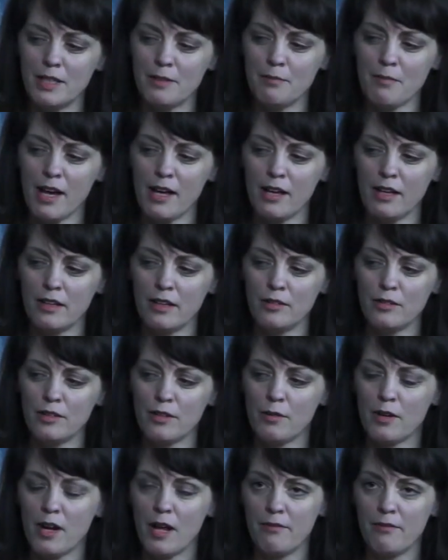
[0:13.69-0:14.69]
in my you
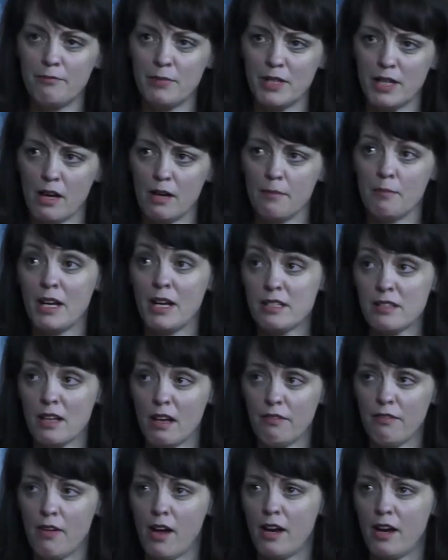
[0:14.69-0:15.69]
know when I've been
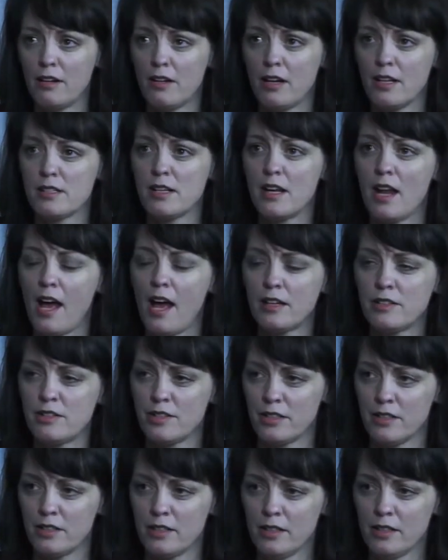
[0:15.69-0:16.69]
myself hired as an
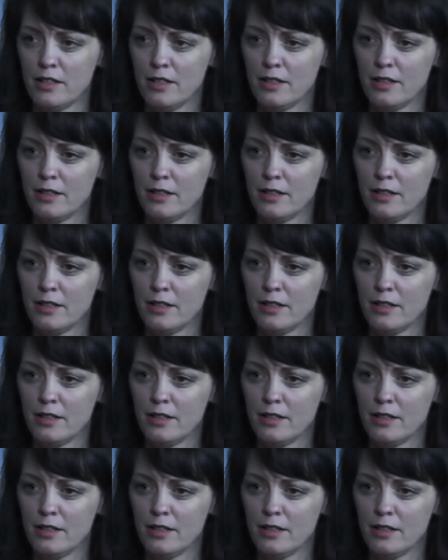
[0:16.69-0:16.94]
actor.